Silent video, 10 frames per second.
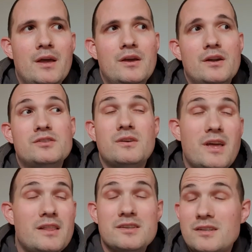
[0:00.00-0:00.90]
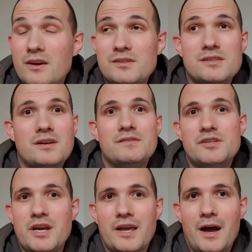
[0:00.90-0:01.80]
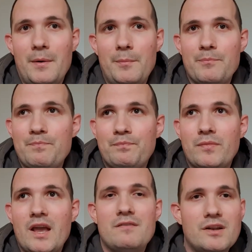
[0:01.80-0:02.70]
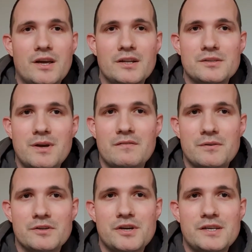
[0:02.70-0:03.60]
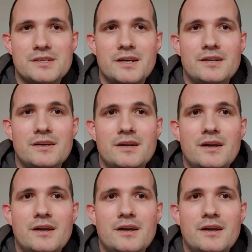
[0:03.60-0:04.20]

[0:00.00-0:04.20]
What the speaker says: yeah, there's loads of stuff to check out. Have a look into it if you're interested.